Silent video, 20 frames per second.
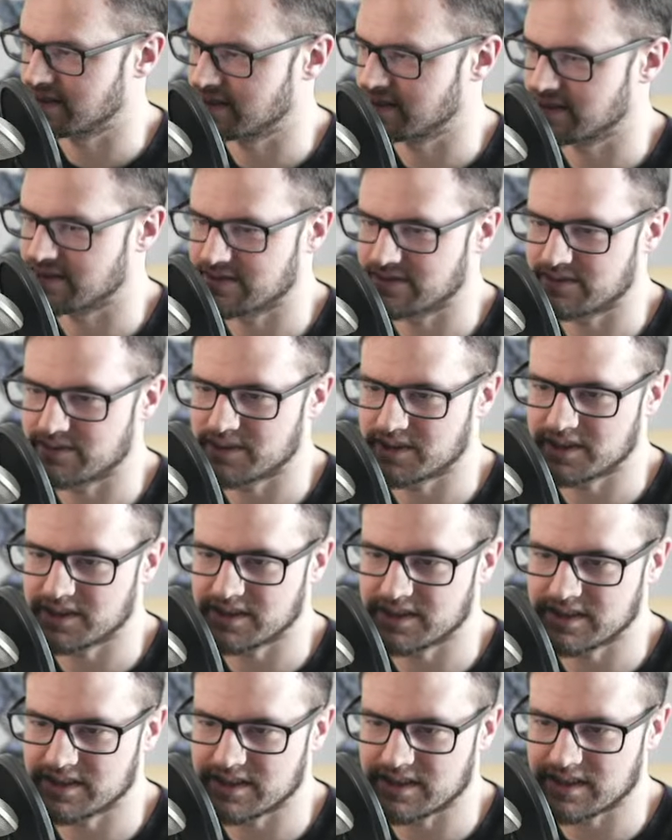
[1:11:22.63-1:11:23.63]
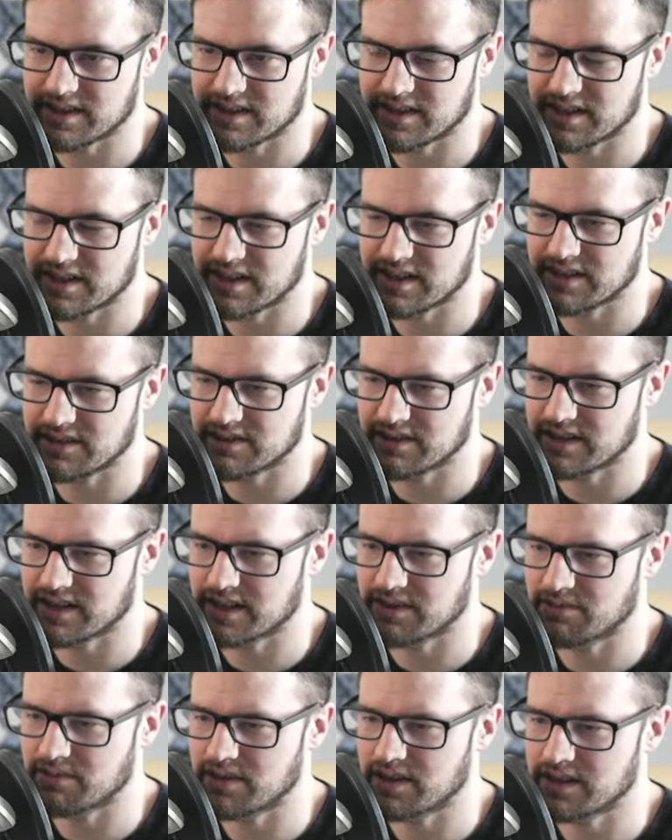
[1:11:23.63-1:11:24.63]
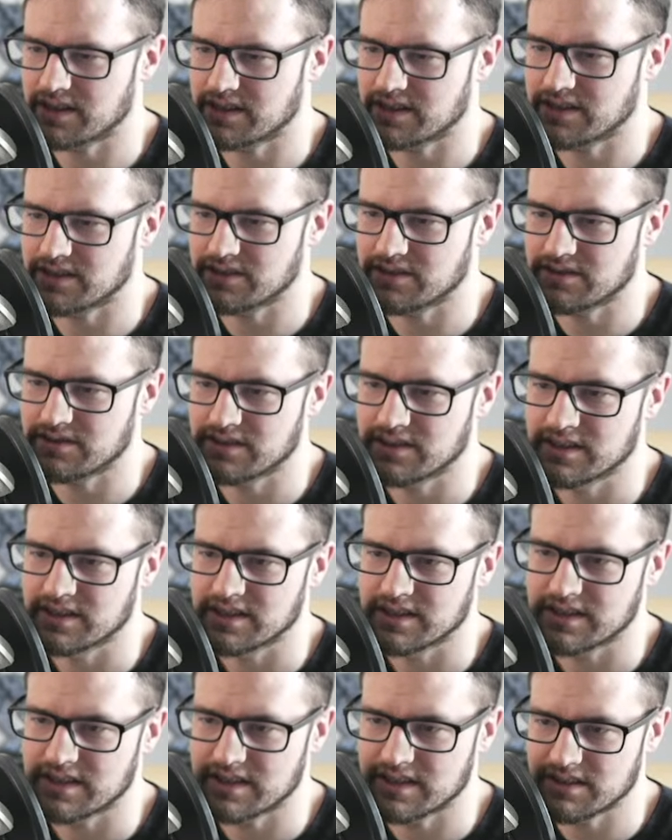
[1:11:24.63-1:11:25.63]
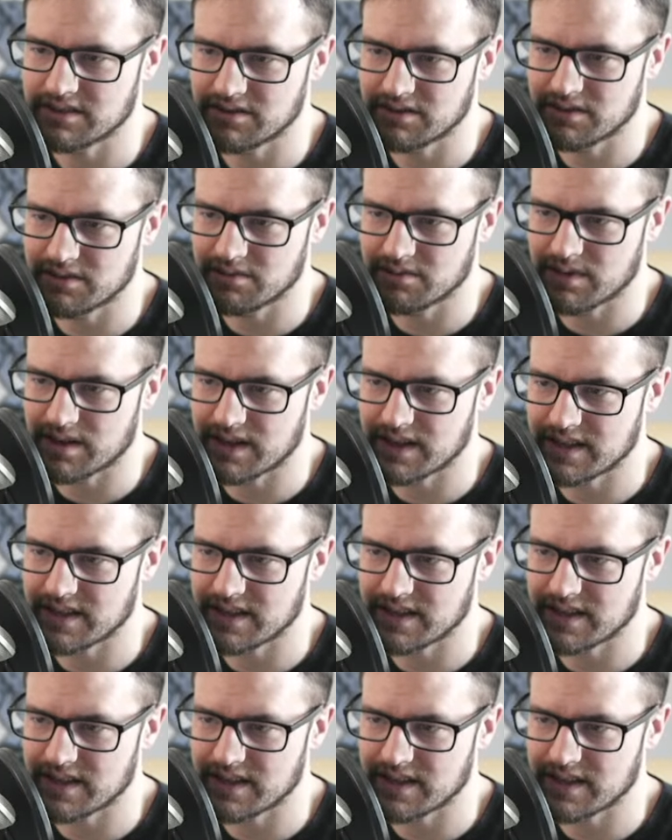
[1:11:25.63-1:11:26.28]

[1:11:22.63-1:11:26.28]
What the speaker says: real dark color that I want it to. I don't know why